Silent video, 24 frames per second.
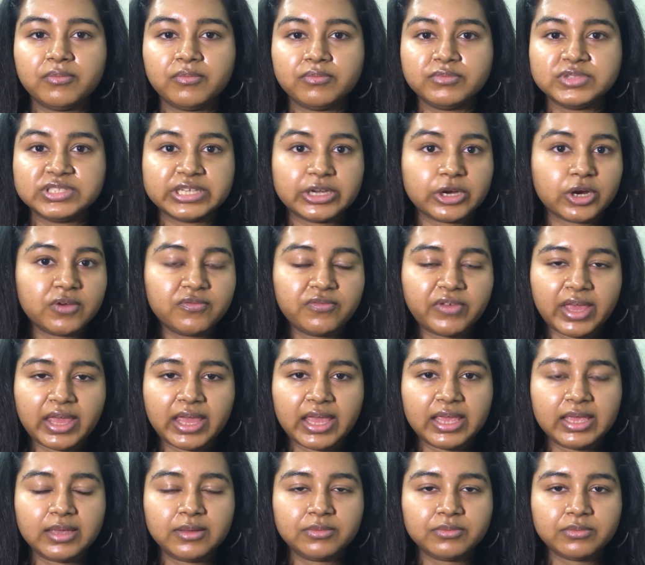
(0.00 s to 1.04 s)

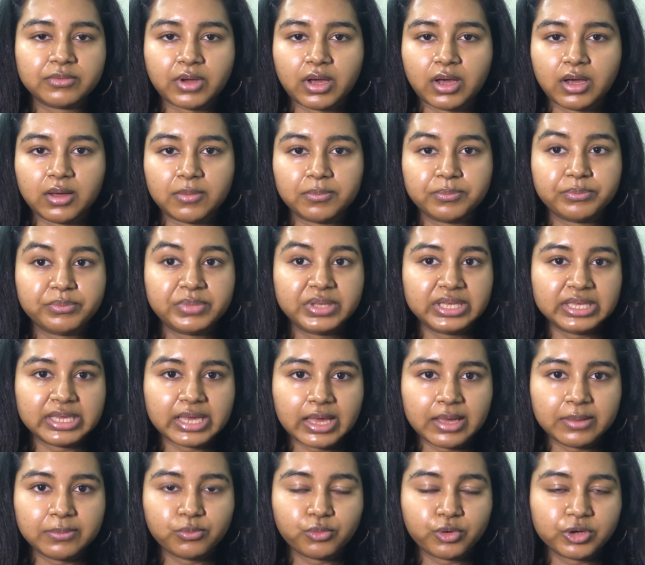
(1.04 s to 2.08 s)
CeraVe
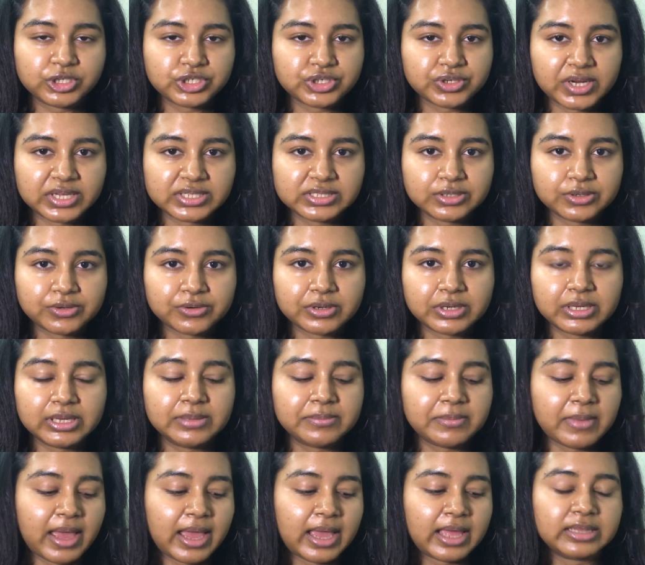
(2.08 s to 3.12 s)
PM moisturizing
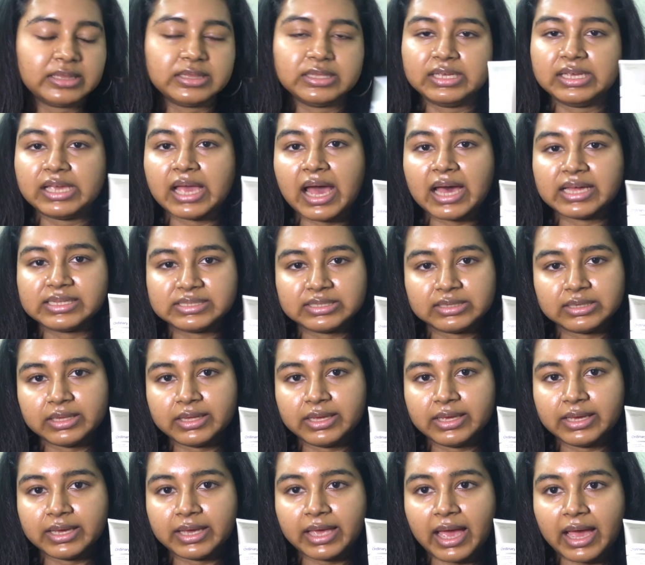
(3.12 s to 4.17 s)
cream and the
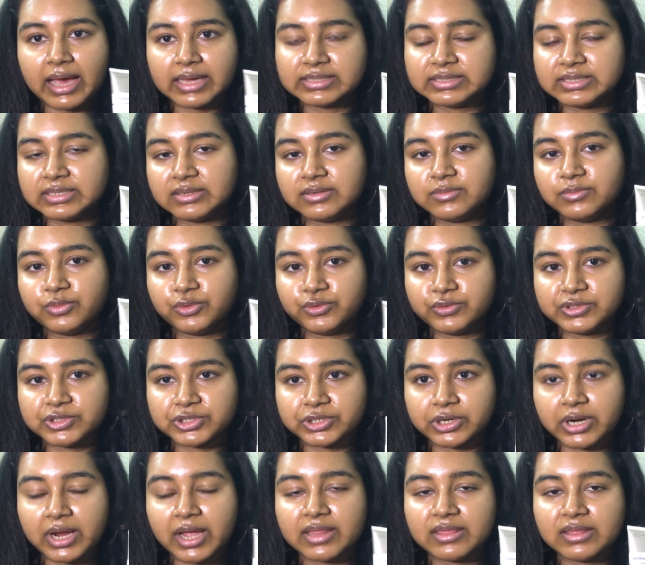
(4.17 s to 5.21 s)
azelaic acid
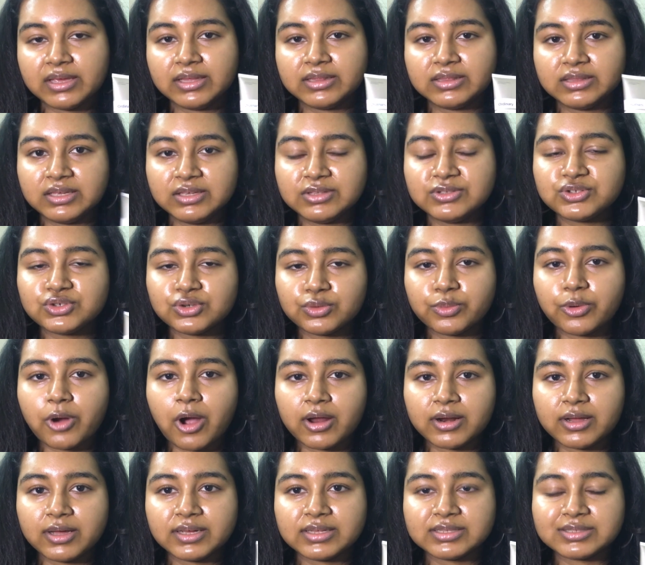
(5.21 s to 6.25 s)
booster. I think these 2
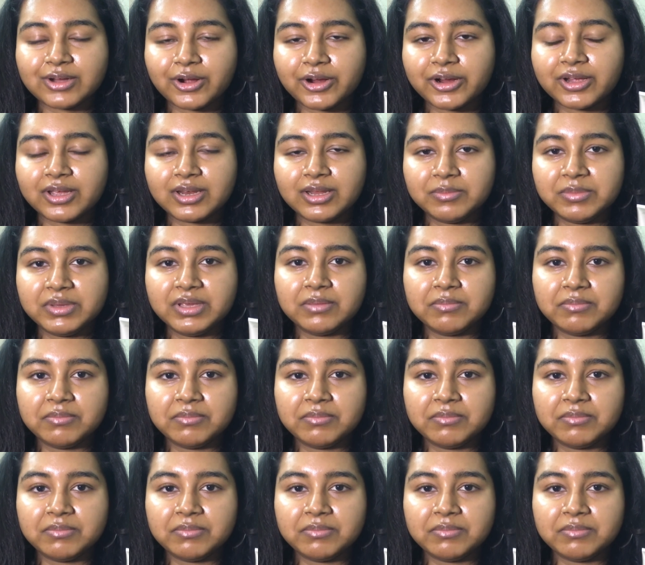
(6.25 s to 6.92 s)
products are going to be